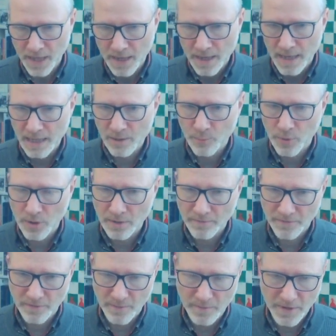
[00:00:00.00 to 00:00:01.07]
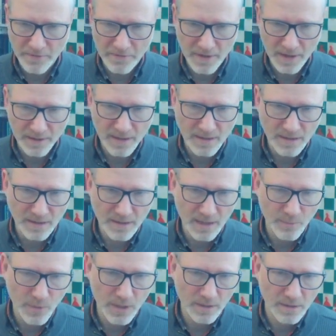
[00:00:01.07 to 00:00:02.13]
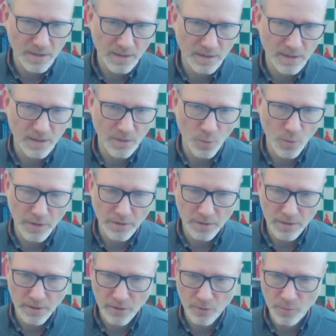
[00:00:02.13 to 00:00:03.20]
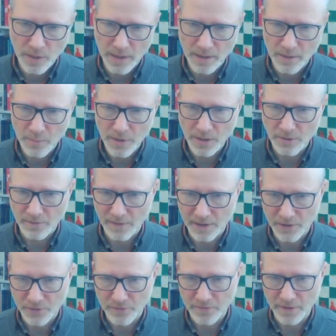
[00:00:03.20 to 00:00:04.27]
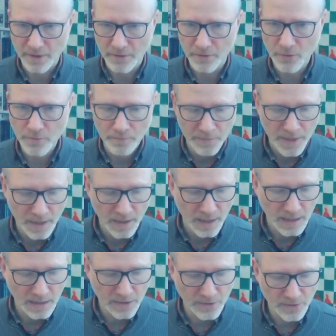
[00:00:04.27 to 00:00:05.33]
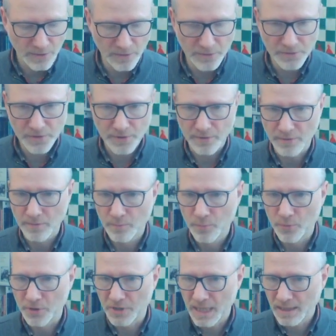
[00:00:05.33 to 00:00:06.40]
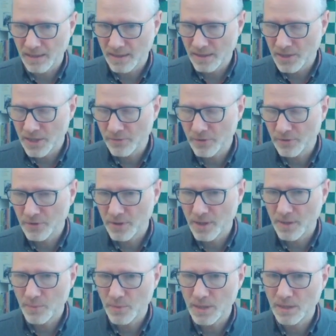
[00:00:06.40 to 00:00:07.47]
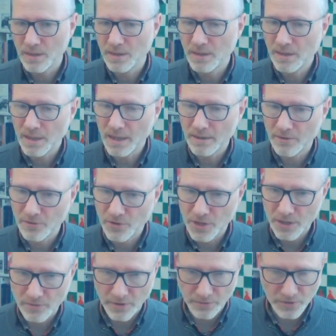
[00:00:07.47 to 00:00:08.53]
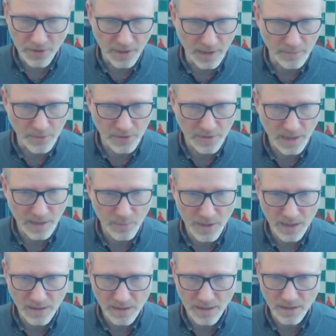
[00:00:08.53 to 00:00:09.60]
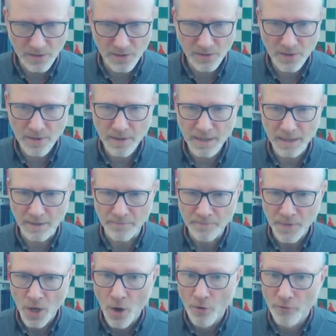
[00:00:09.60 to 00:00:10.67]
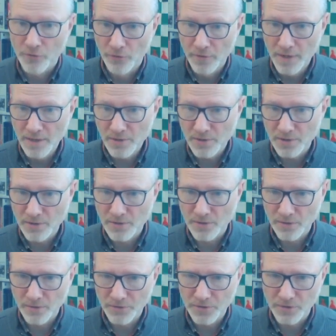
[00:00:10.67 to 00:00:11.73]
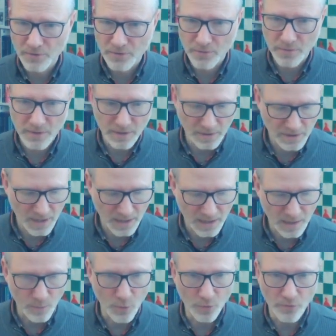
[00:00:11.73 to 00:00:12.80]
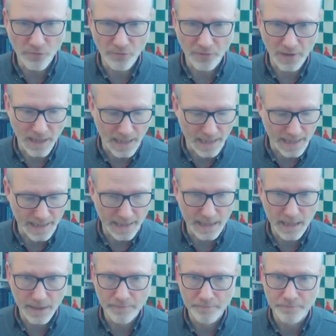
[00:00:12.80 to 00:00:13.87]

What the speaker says: and apart from the fact that it can be attacked in one go by a piece of lesser value, it is also protected 0 times and attacked 0 times. That means it's a target. For instance, also to an attacking move like